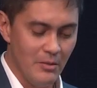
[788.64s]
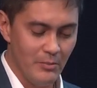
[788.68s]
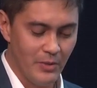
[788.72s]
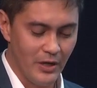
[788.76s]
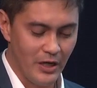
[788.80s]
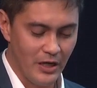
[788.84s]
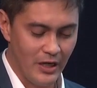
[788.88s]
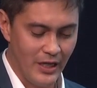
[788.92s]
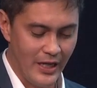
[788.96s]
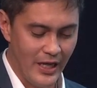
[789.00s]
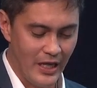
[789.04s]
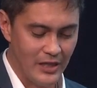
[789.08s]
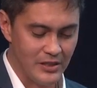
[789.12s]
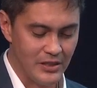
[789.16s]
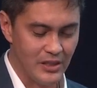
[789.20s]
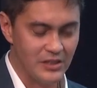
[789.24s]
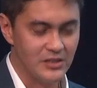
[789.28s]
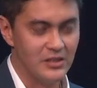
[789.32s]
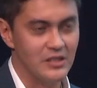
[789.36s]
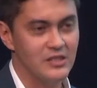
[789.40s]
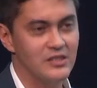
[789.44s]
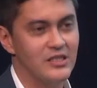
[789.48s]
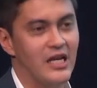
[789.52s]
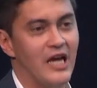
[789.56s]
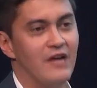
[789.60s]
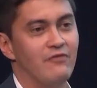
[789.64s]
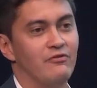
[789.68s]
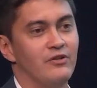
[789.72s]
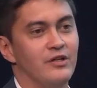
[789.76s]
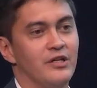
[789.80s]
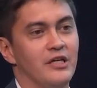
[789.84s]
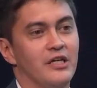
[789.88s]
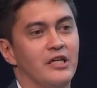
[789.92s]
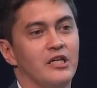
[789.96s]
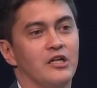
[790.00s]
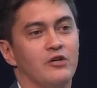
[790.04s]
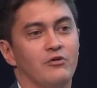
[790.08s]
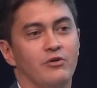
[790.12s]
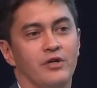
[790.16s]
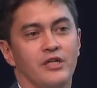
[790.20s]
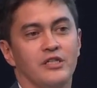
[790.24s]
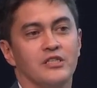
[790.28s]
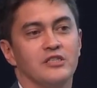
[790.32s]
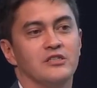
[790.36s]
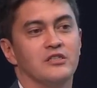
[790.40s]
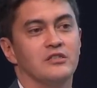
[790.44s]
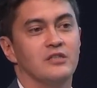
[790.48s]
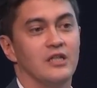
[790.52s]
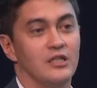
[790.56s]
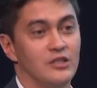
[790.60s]
but it allows us to safely
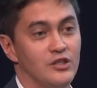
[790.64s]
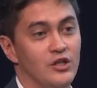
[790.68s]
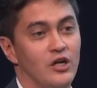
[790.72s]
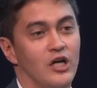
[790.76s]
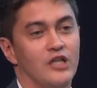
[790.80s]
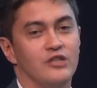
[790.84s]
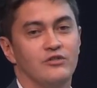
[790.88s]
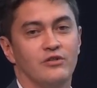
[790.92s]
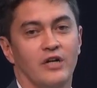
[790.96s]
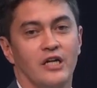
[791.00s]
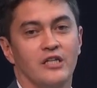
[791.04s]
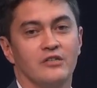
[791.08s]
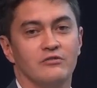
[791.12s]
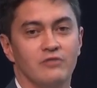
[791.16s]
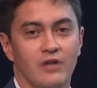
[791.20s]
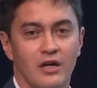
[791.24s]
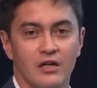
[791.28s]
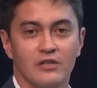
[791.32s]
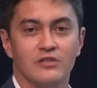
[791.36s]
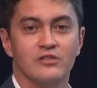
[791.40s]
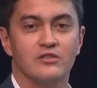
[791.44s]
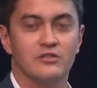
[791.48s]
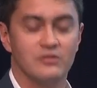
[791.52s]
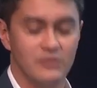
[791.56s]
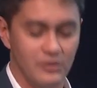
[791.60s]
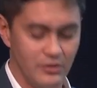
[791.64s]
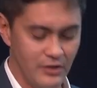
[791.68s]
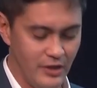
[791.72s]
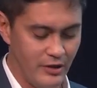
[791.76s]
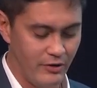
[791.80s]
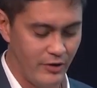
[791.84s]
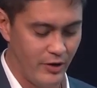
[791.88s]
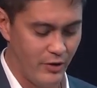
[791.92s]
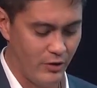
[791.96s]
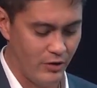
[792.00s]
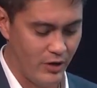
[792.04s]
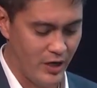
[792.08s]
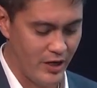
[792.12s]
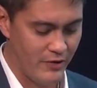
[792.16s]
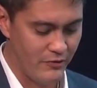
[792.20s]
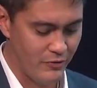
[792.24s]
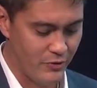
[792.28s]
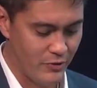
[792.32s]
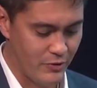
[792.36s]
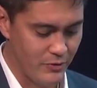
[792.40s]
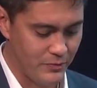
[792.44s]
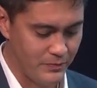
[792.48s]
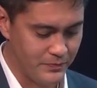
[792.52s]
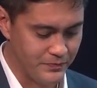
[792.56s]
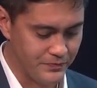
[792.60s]
increase and titrate drugs to their own
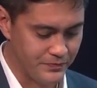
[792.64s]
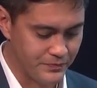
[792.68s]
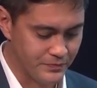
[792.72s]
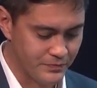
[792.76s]
level.